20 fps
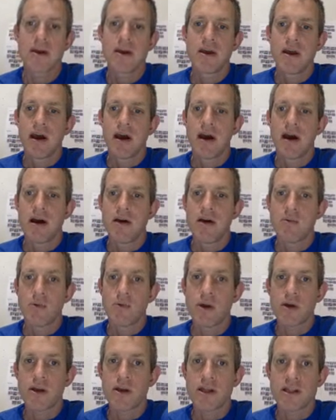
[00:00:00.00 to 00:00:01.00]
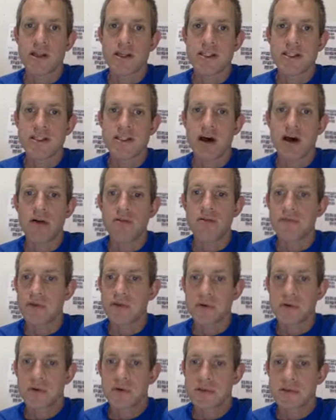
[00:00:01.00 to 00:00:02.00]
We're going to list all of
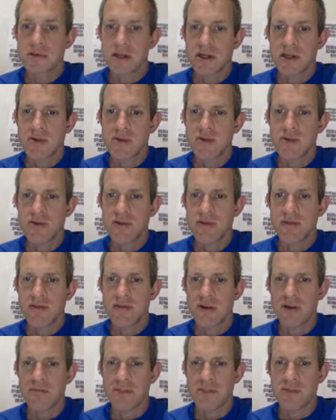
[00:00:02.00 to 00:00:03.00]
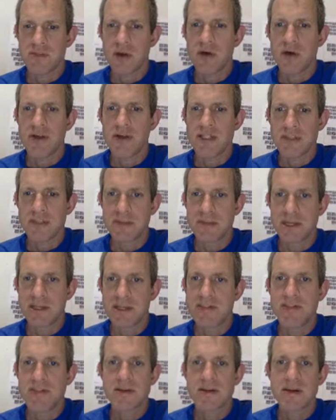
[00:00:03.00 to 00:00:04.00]
those, and usually from smallest to
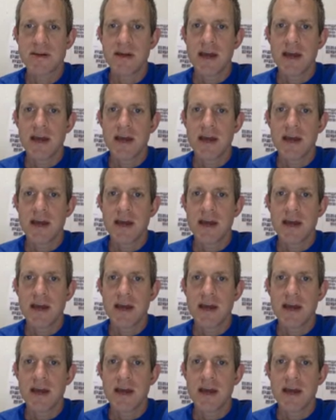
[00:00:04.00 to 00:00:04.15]
biggest.